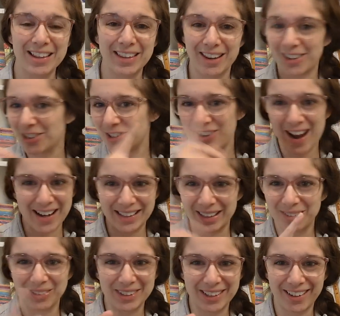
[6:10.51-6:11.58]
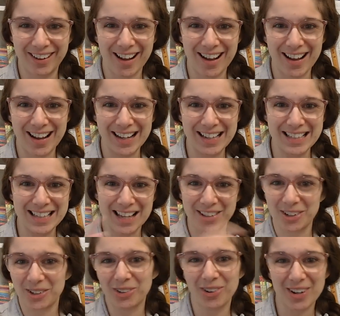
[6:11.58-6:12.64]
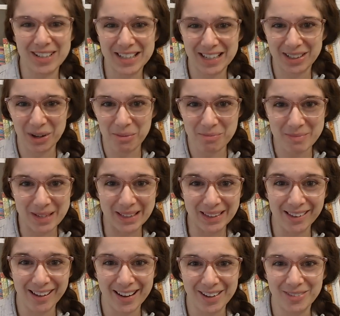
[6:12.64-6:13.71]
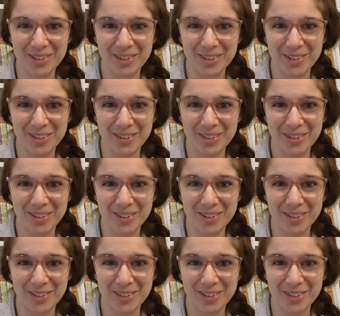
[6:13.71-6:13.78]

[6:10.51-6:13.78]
they're tracking with their eyes, and they're crossing their midline.